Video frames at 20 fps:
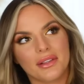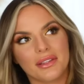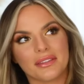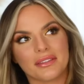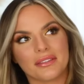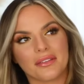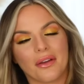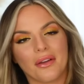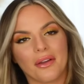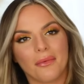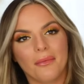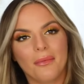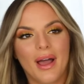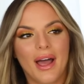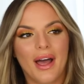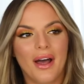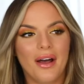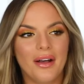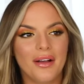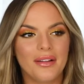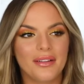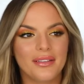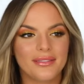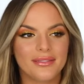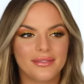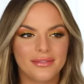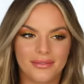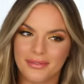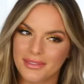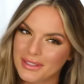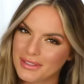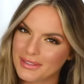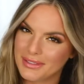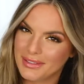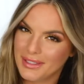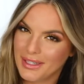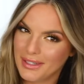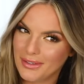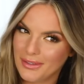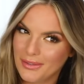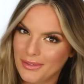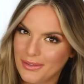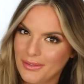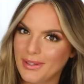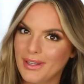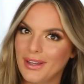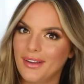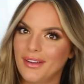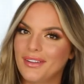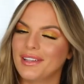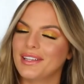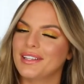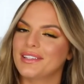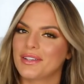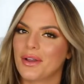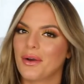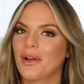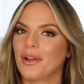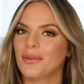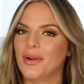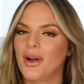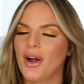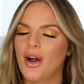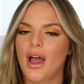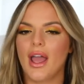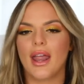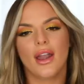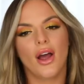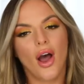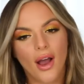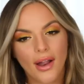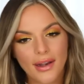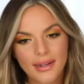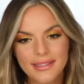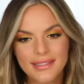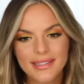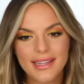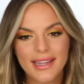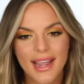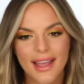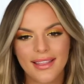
this is going well, this is not going well, it's going well, and honestly,